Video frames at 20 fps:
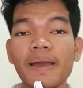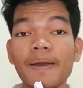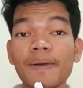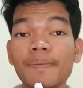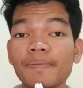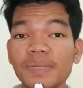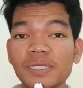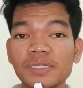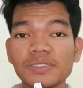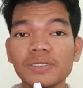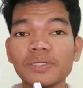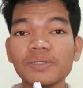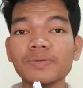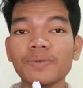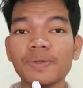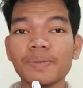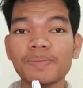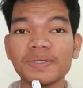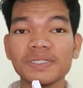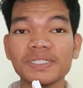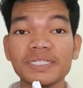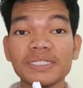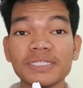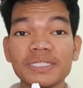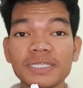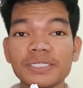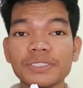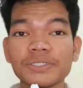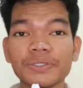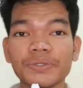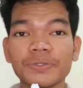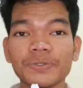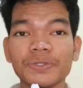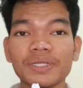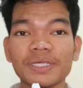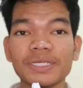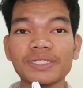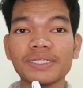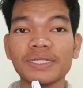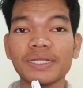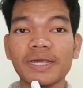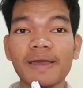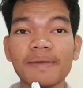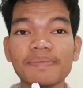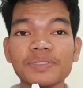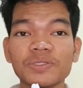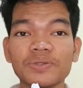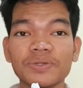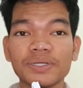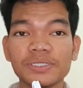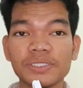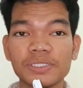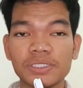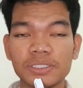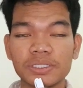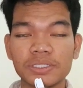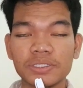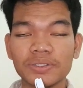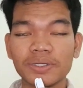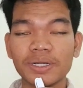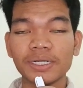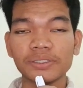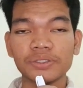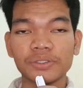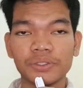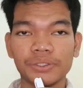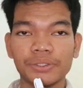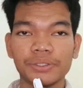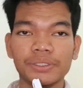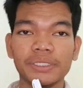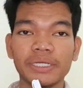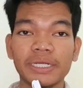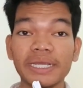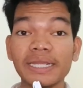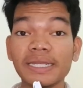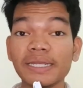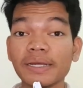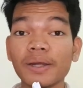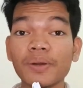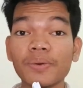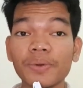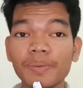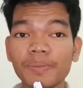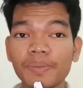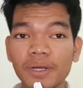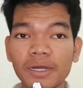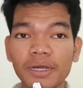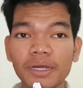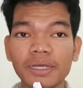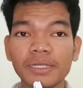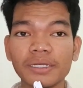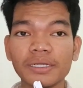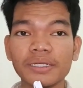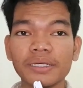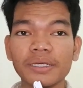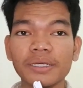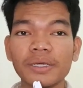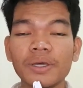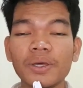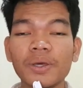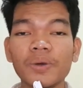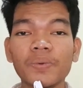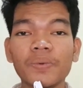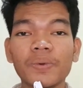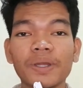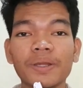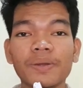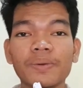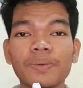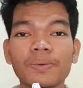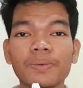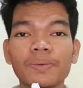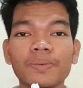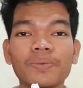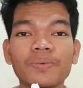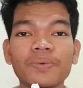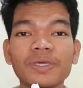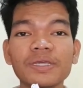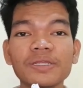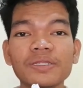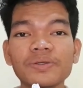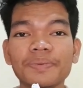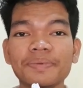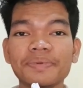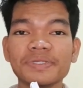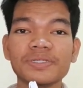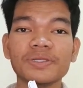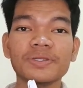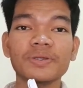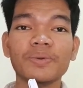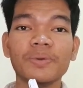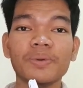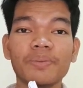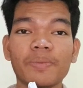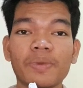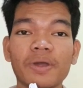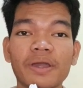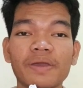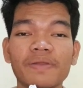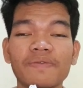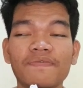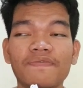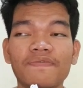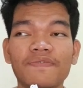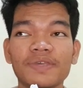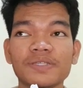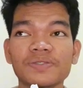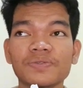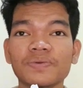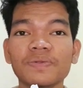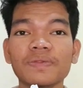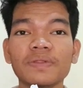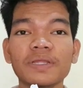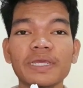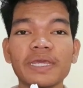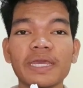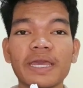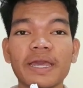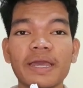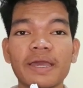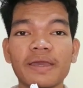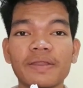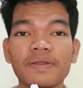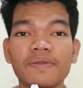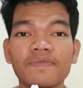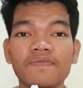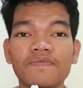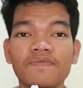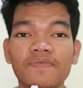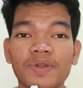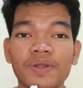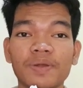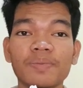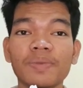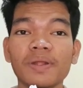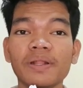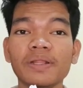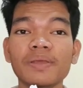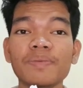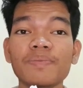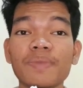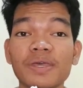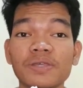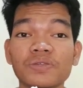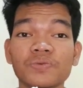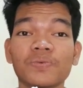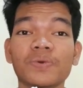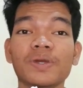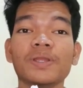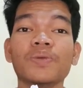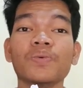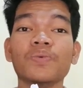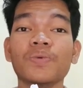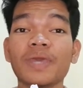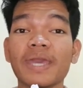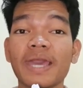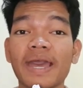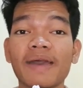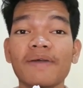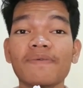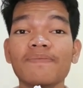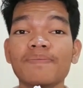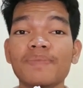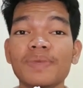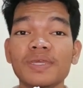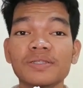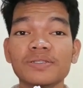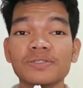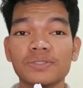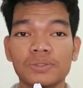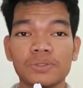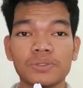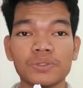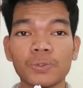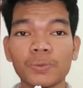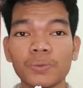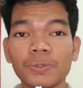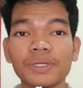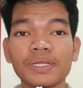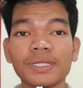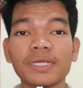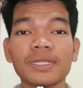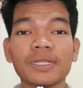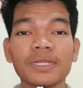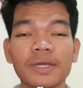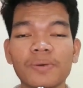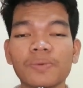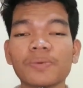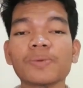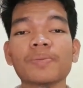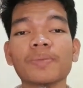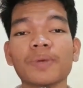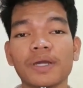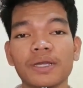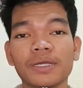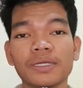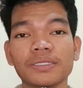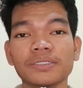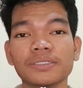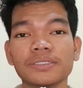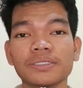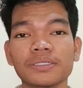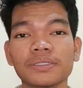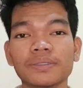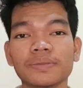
Mental representation is an abstract structure in our mind where we can represent our mind visually and verbally based what we have been stored in our mind.